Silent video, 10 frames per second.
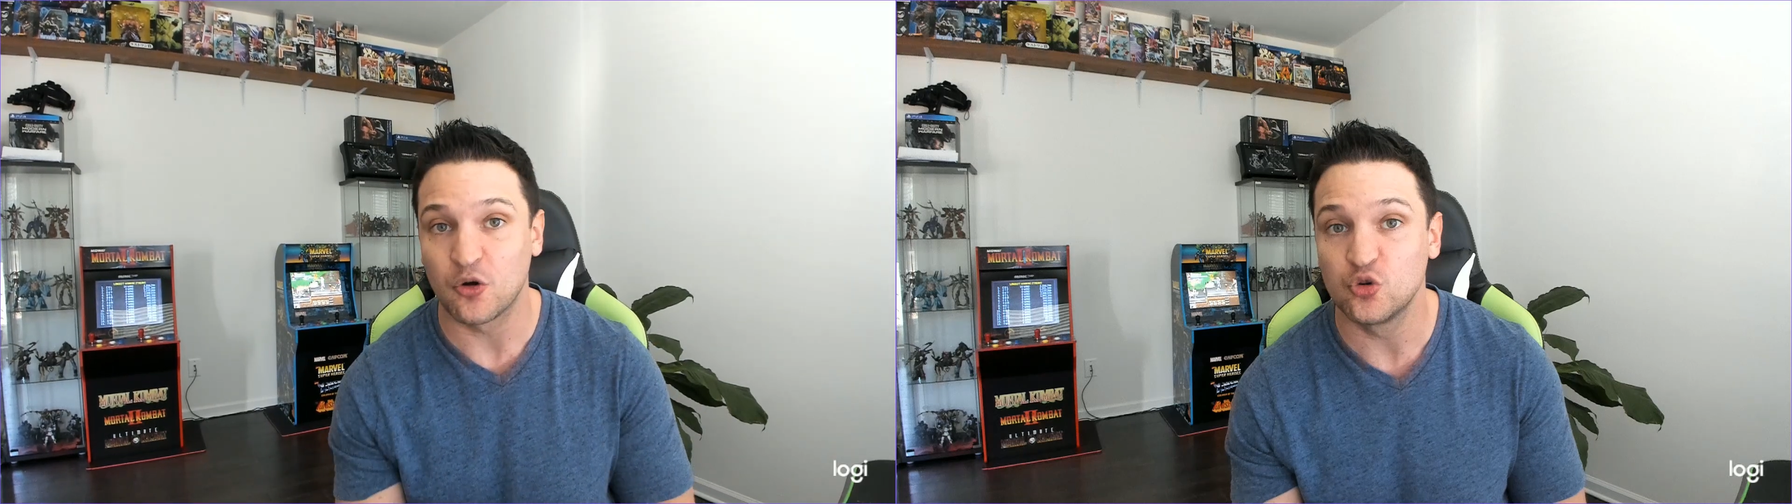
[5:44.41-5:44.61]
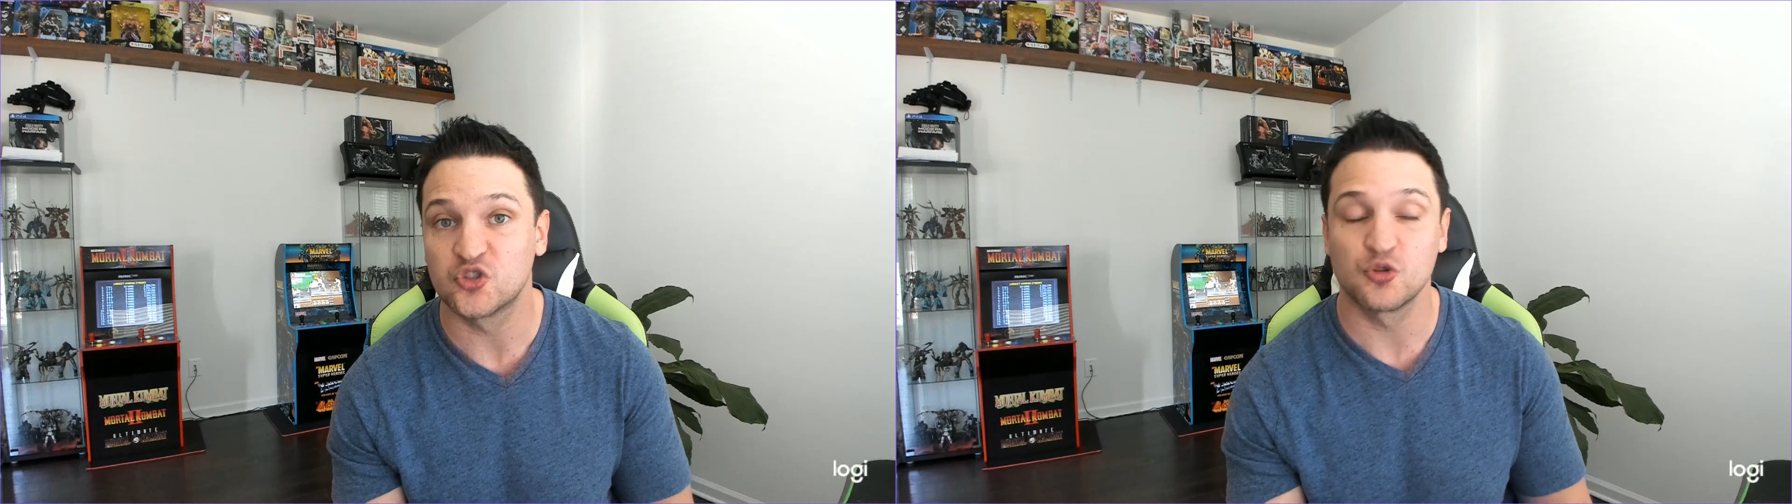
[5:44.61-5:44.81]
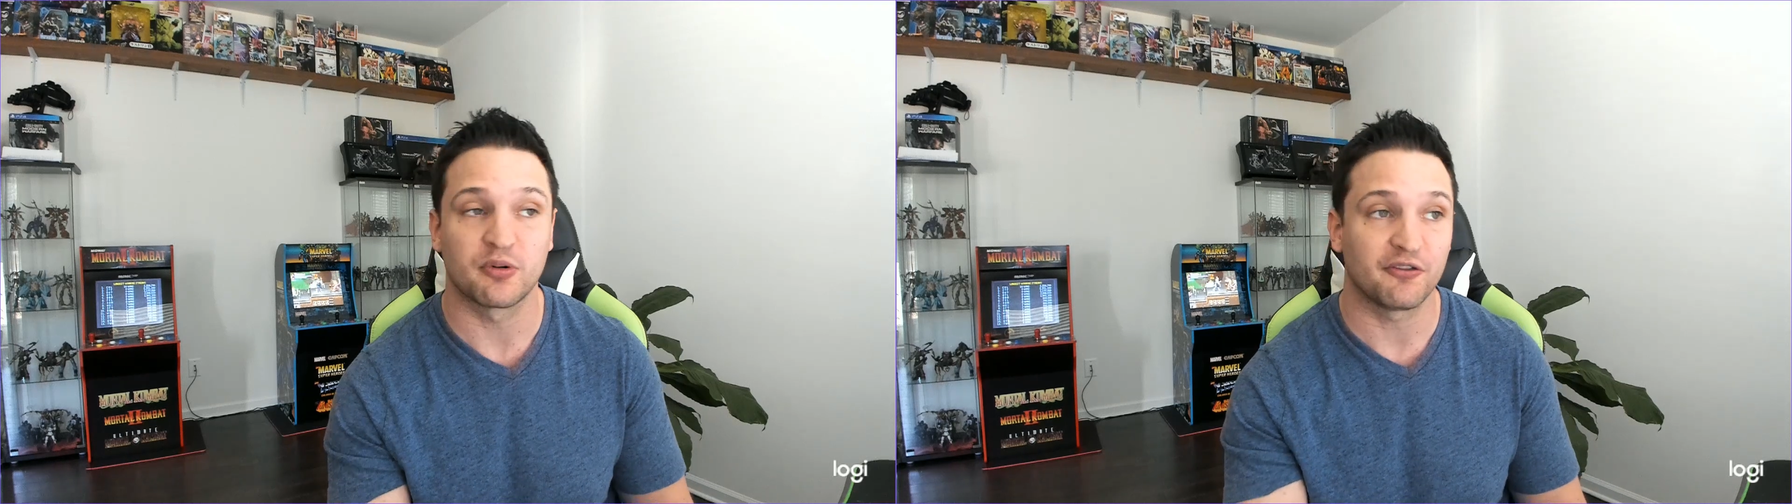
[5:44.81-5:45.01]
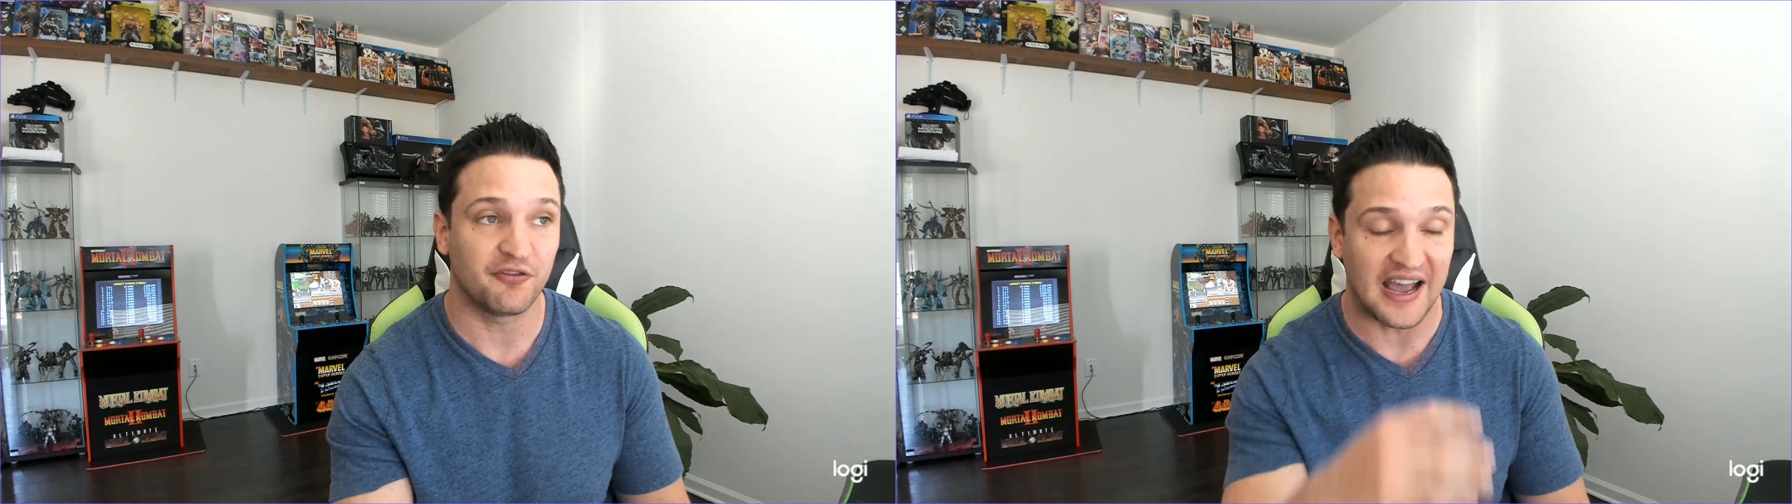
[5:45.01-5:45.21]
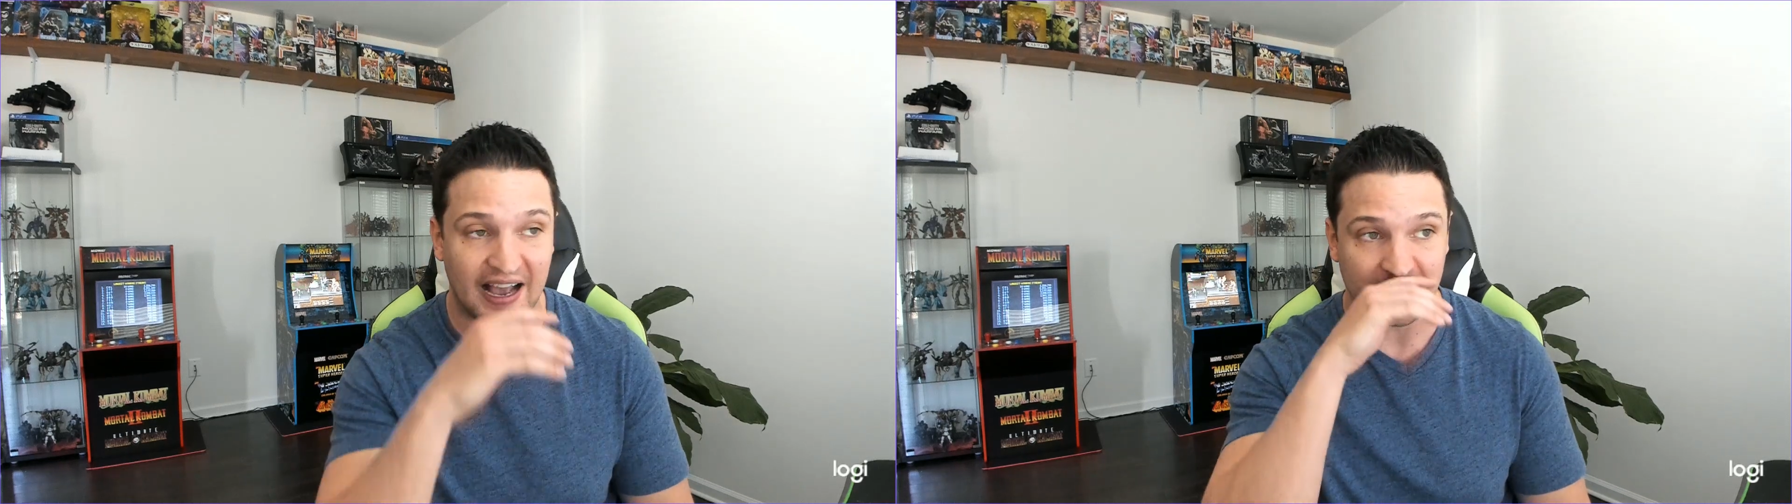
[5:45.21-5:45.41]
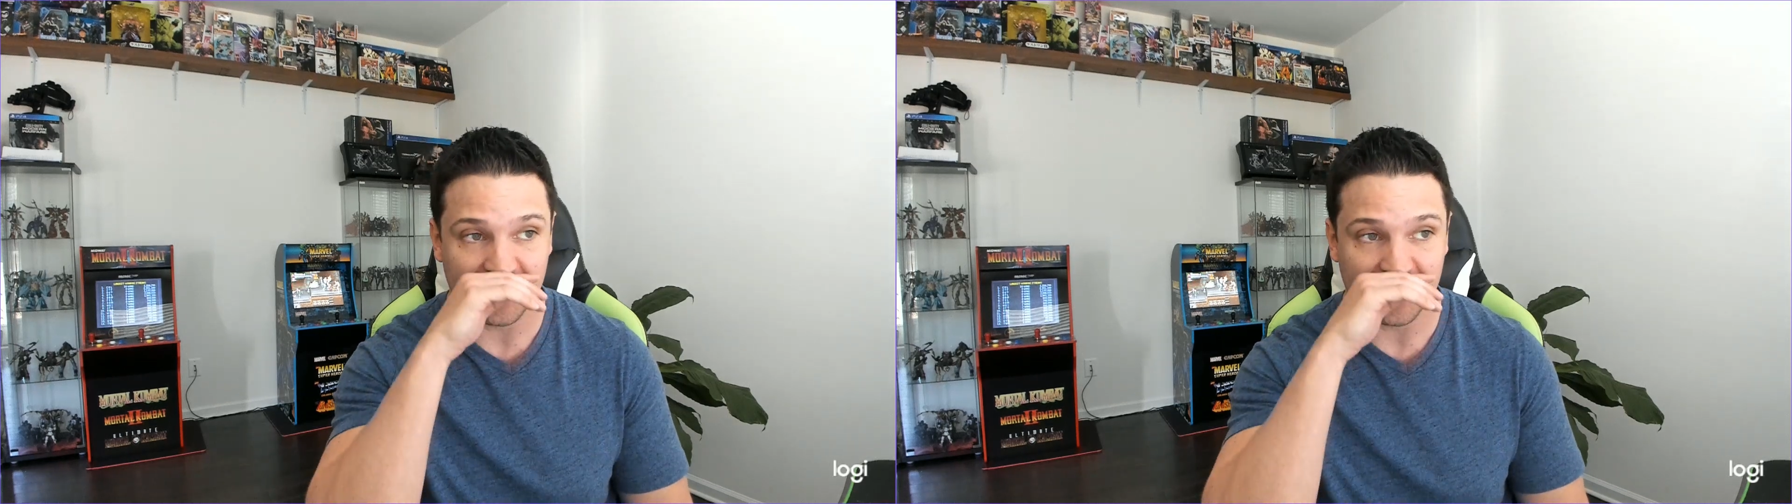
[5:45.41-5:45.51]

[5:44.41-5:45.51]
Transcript: who's super fast.